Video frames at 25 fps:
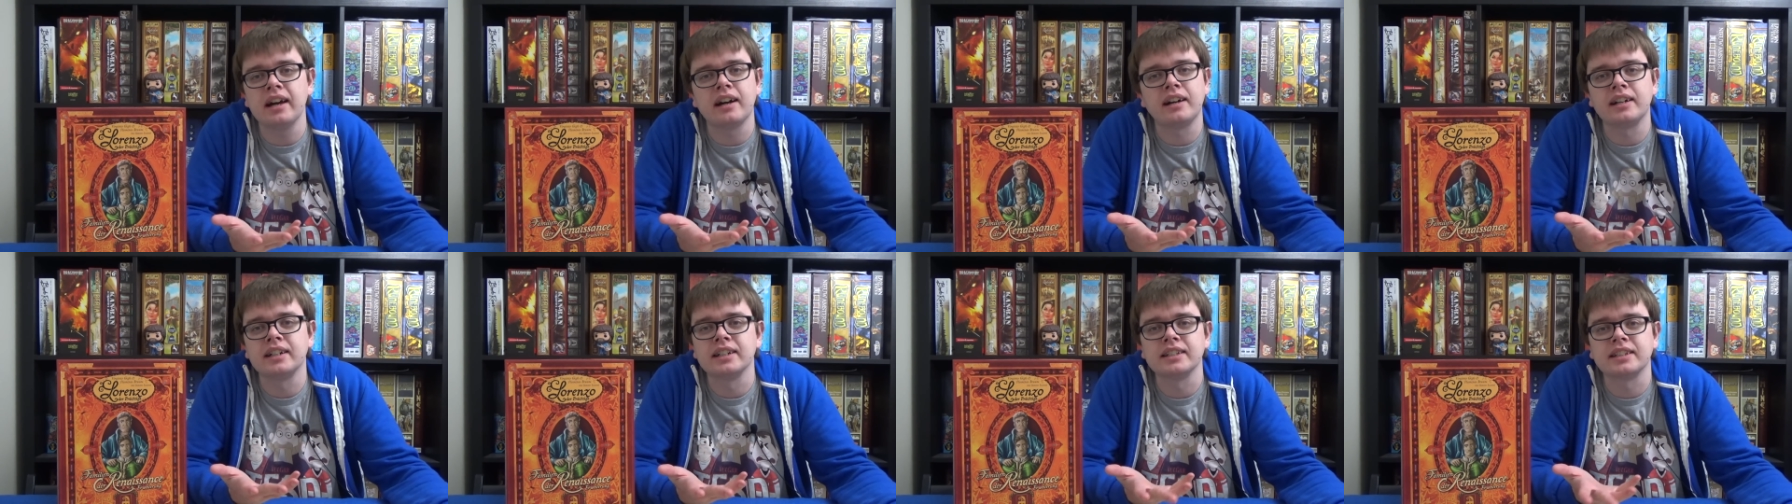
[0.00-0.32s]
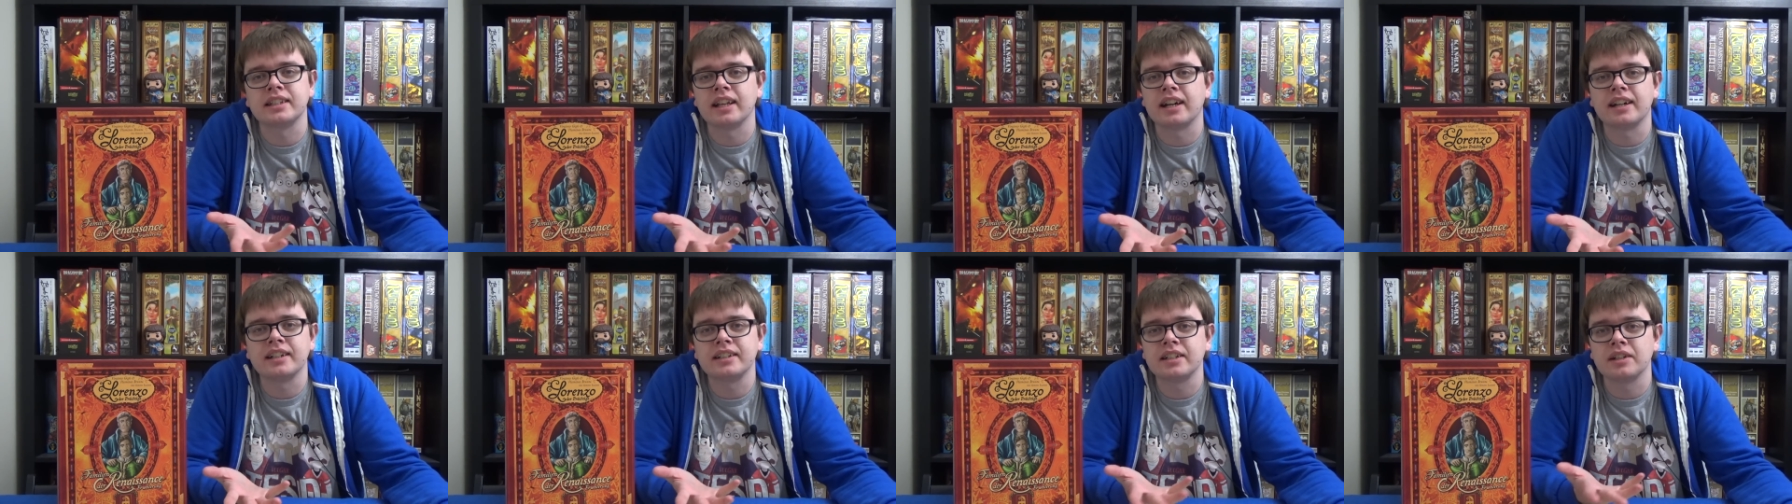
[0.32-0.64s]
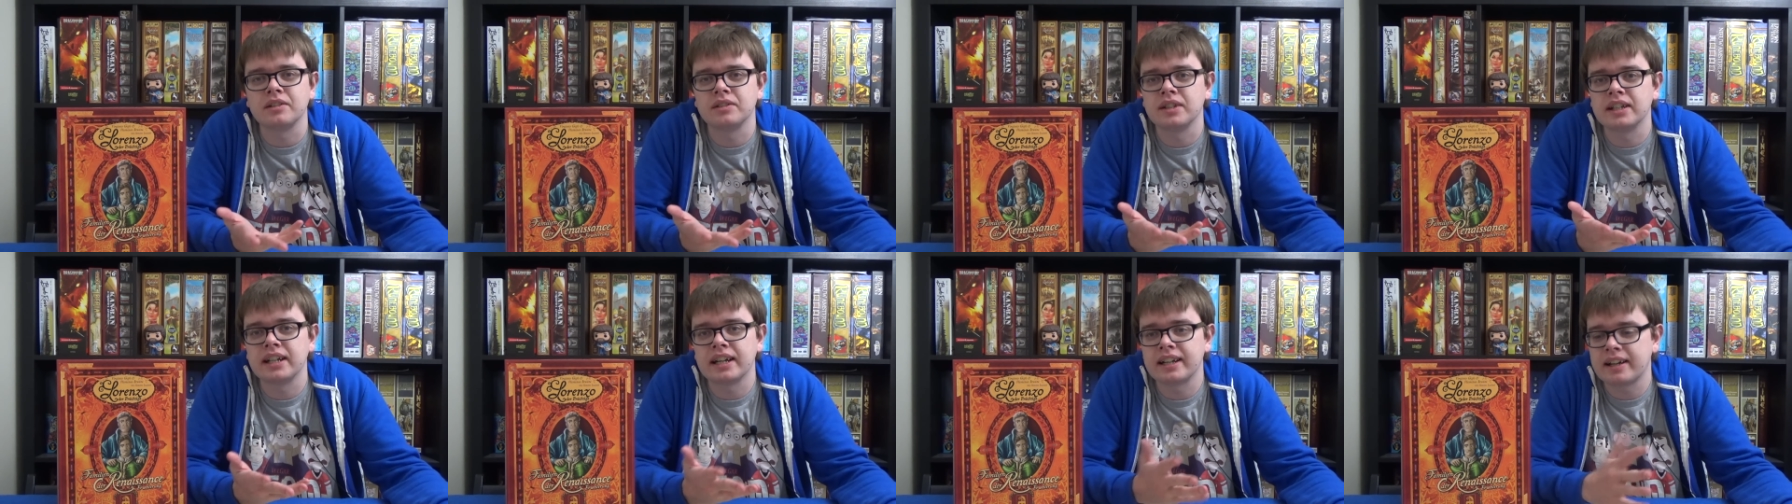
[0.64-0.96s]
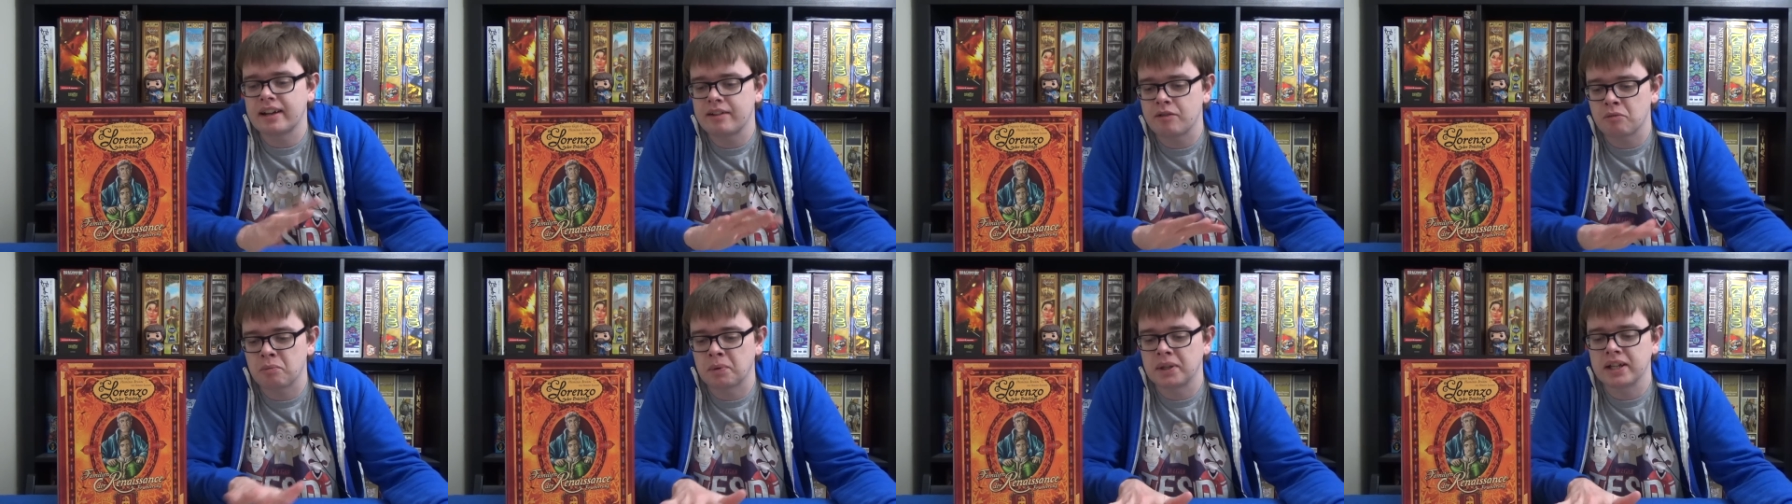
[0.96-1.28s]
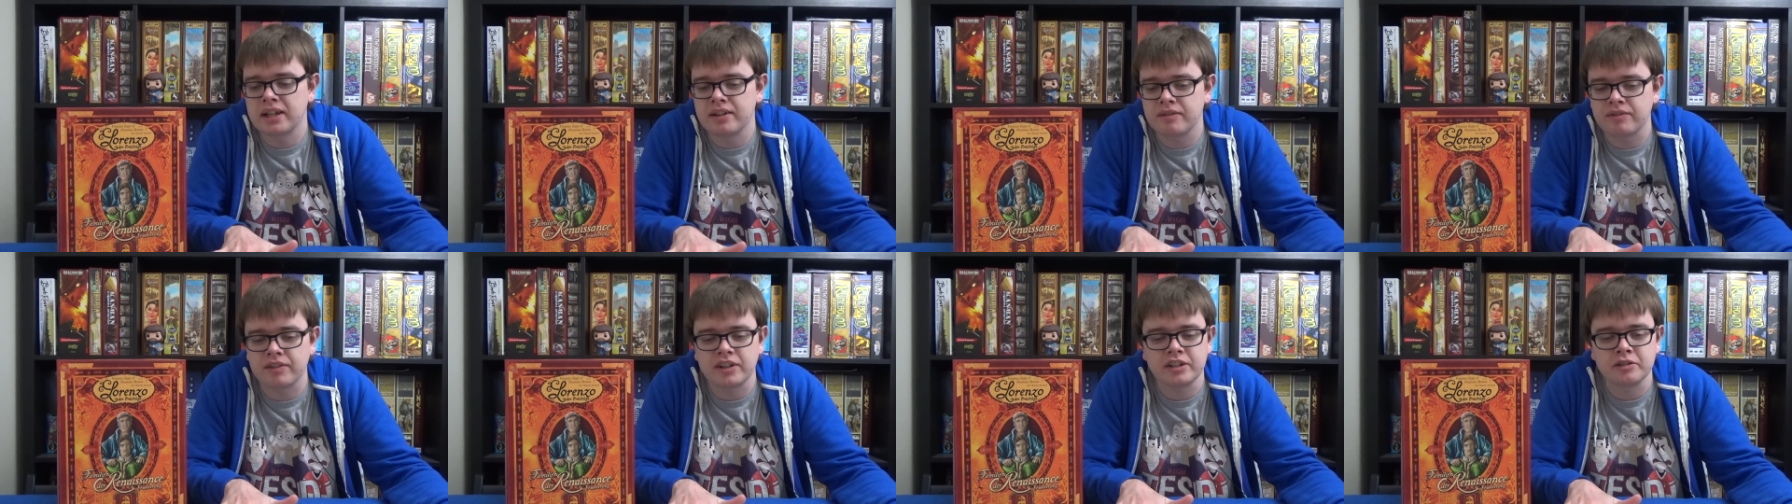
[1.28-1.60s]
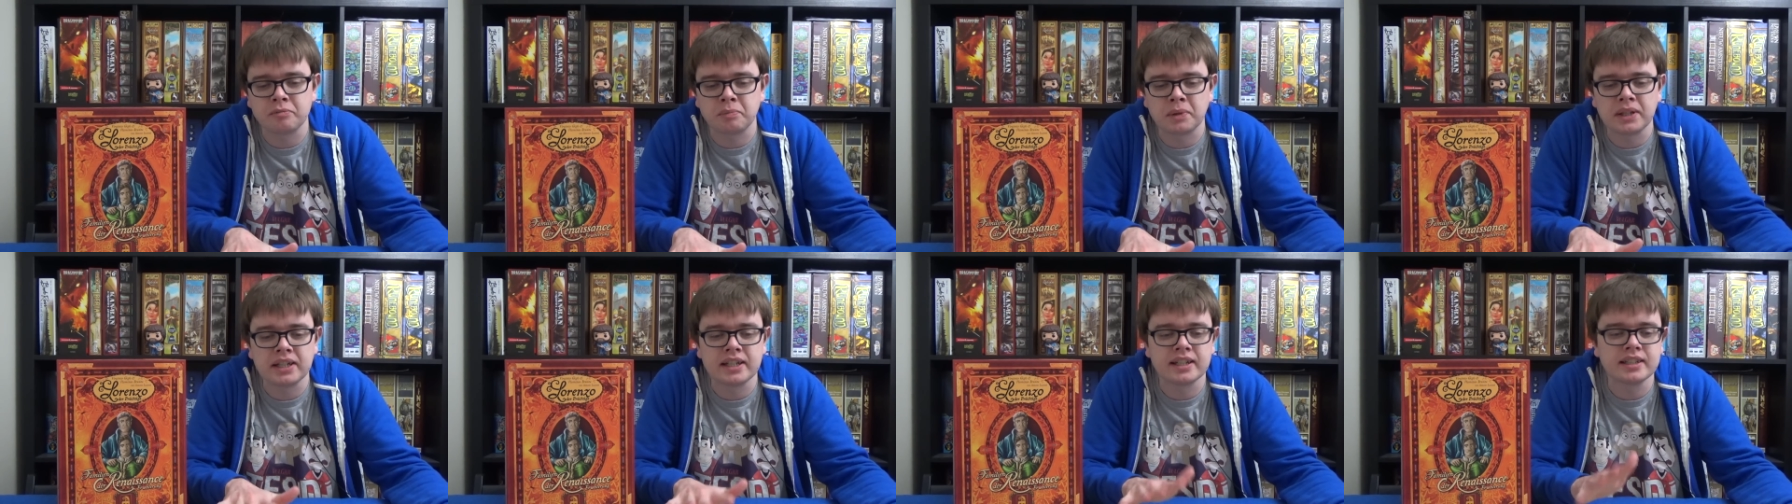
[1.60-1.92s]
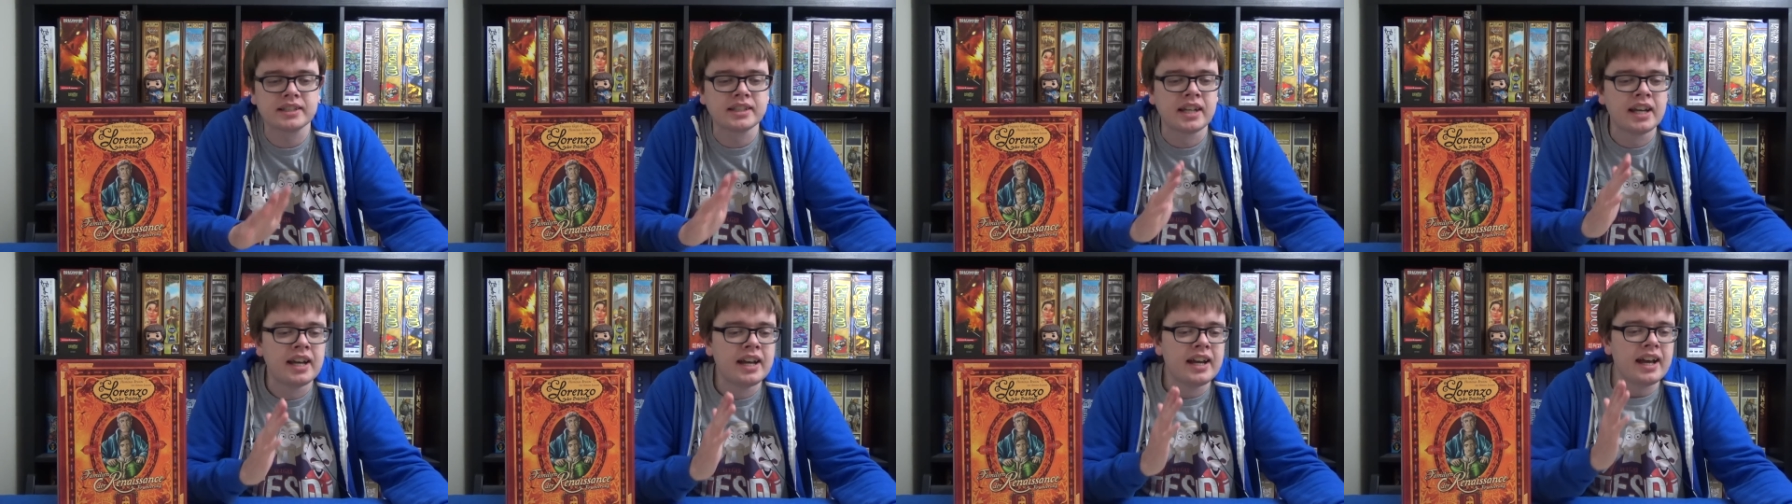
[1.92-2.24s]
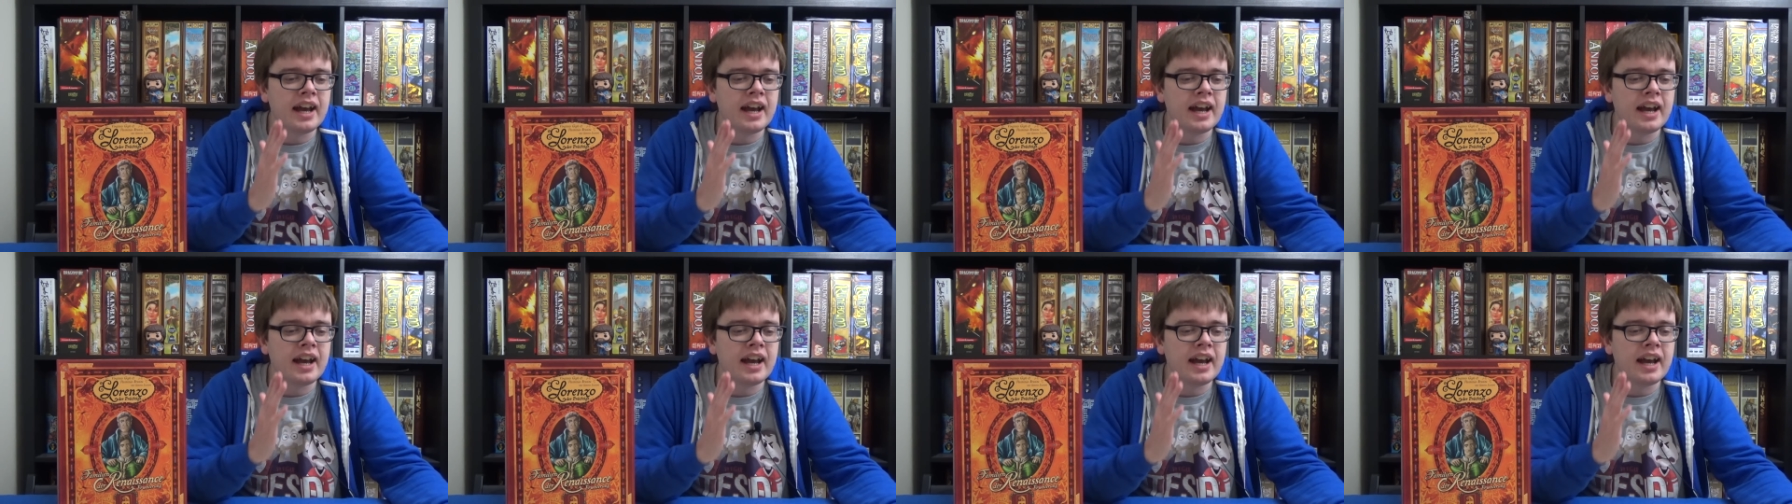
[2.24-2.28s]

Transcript: I, I don't think I'd ever play it five players players.